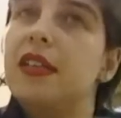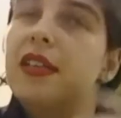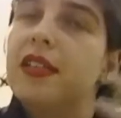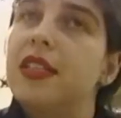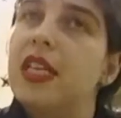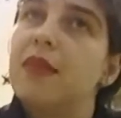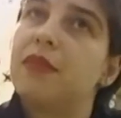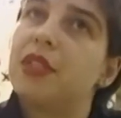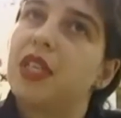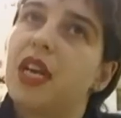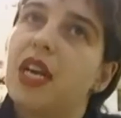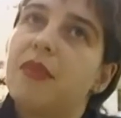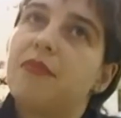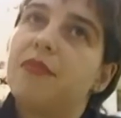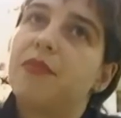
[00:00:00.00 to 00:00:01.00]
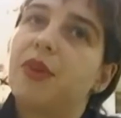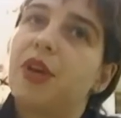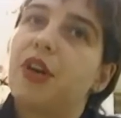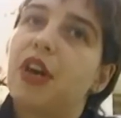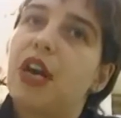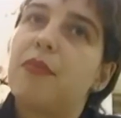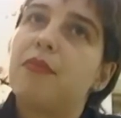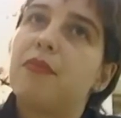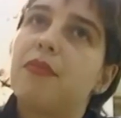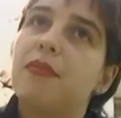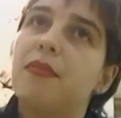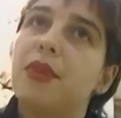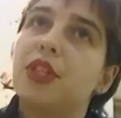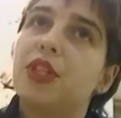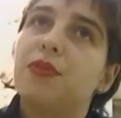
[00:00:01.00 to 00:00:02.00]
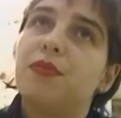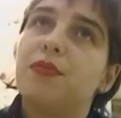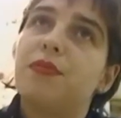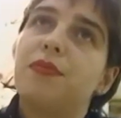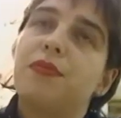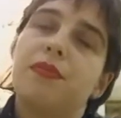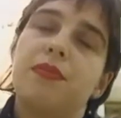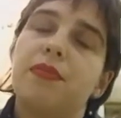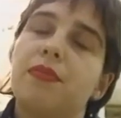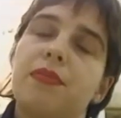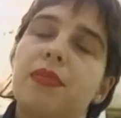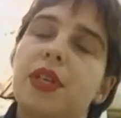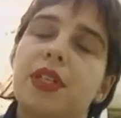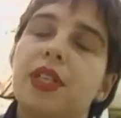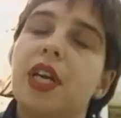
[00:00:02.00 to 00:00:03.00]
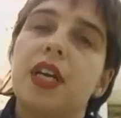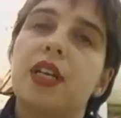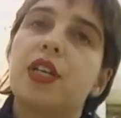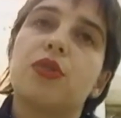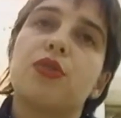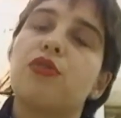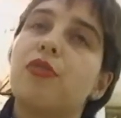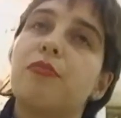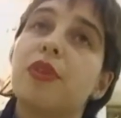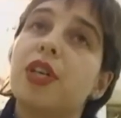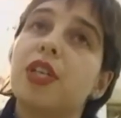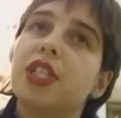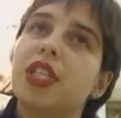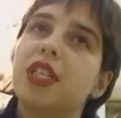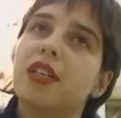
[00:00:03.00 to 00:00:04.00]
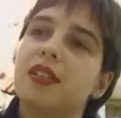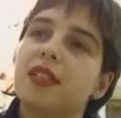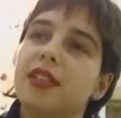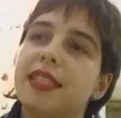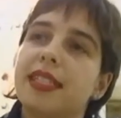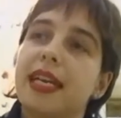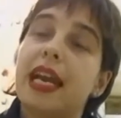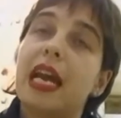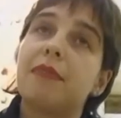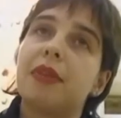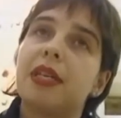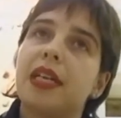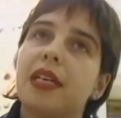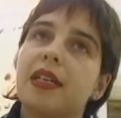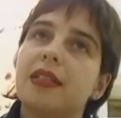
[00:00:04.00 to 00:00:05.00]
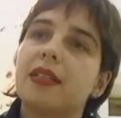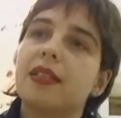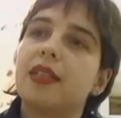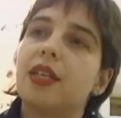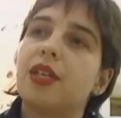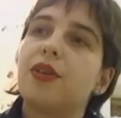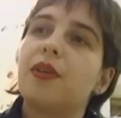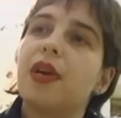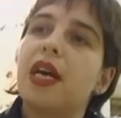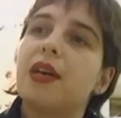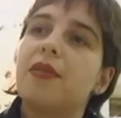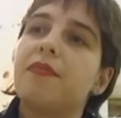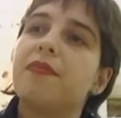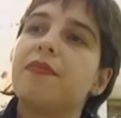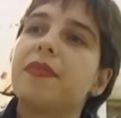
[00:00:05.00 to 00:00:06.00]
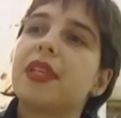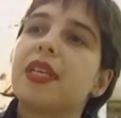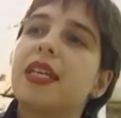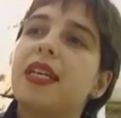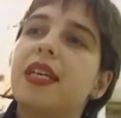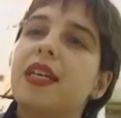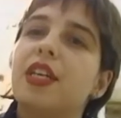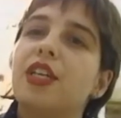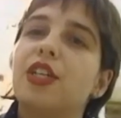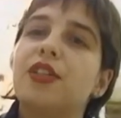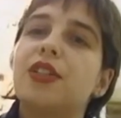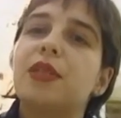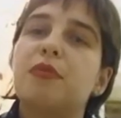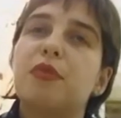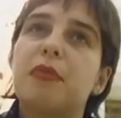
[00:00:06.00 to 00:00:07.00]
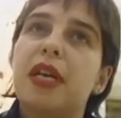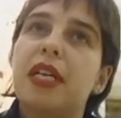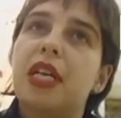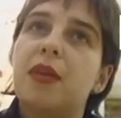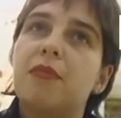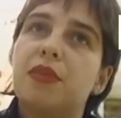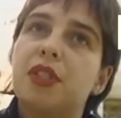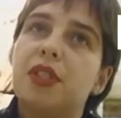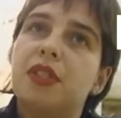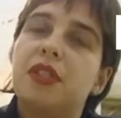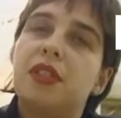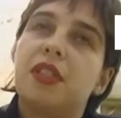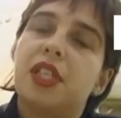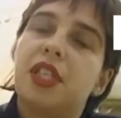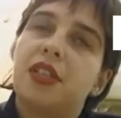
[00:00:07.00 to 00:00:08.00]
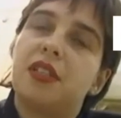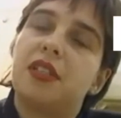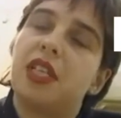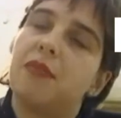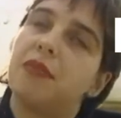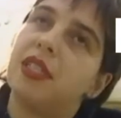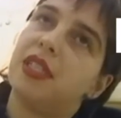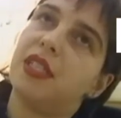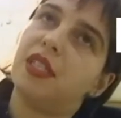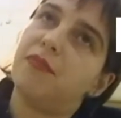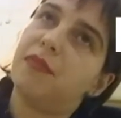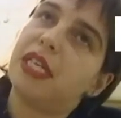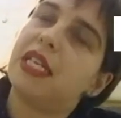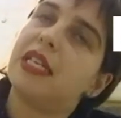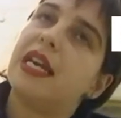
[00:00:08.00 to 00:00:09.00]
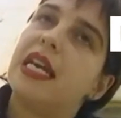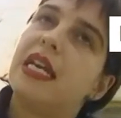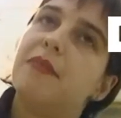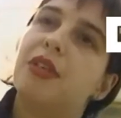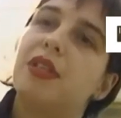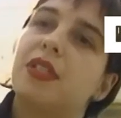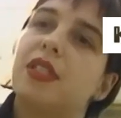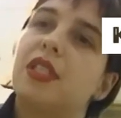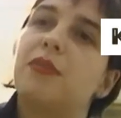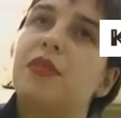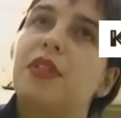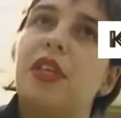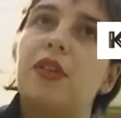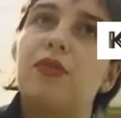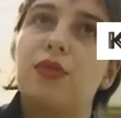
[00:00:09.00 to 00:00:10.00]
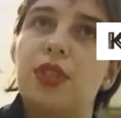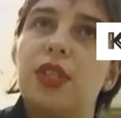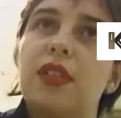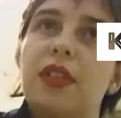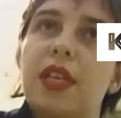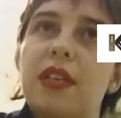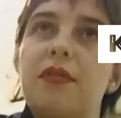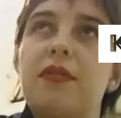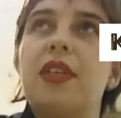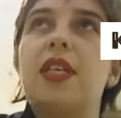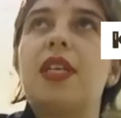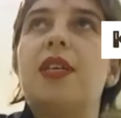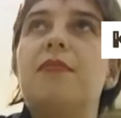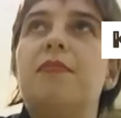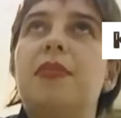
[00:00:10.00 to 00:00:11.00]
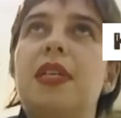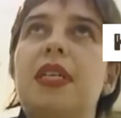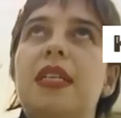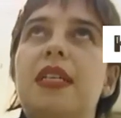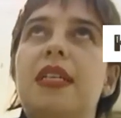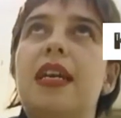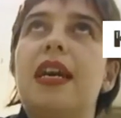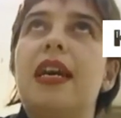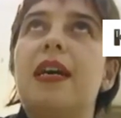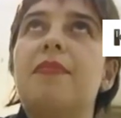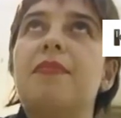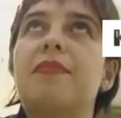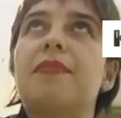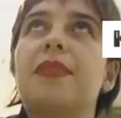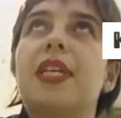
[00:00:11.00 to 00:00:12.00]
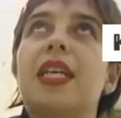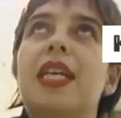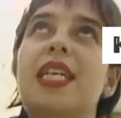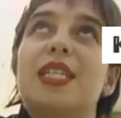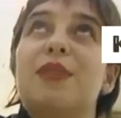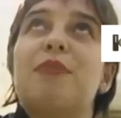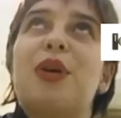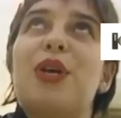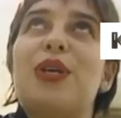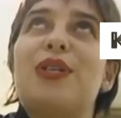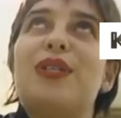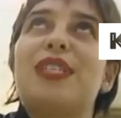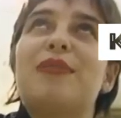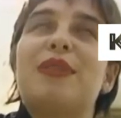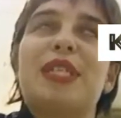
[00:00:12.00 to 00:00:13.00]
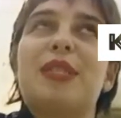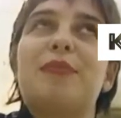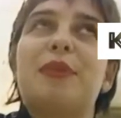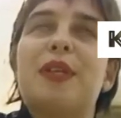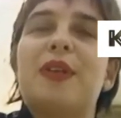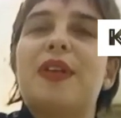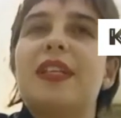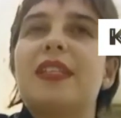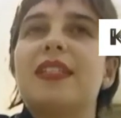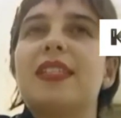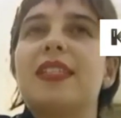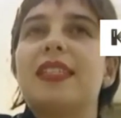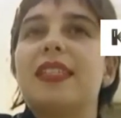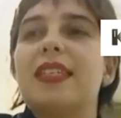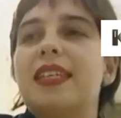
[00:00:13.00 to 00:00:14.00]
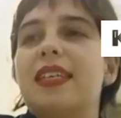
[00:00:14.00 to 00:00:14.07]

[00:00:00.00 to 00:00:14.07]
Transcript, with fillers: at the same time program much younger or emerging artists like Abigail. So, um, you know, someone might come to, to, to, go, to, come and see the bigger name artists, but they'll also then be um, exposed, will experience